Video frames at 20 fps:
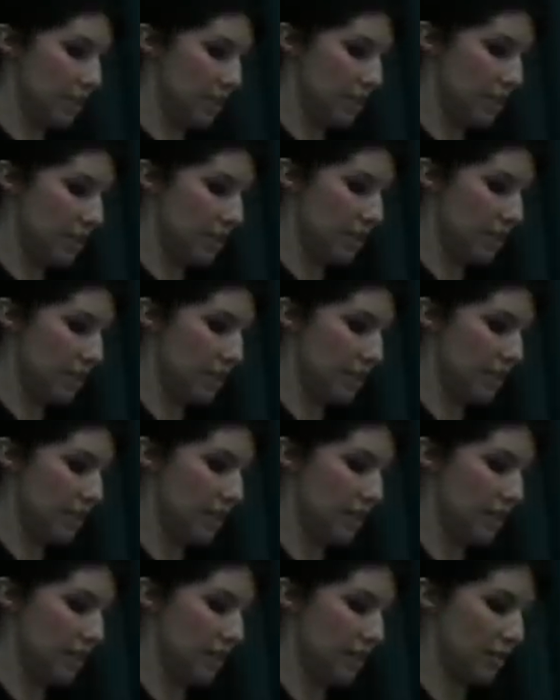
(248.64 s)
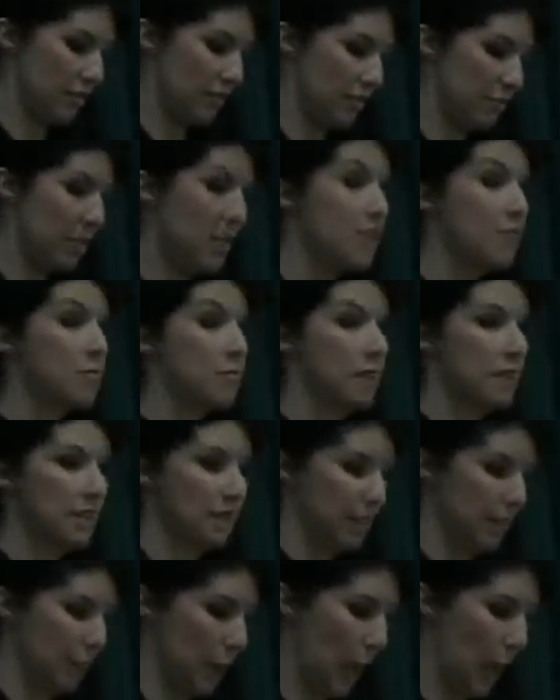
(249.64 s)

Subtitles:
Nothing is said.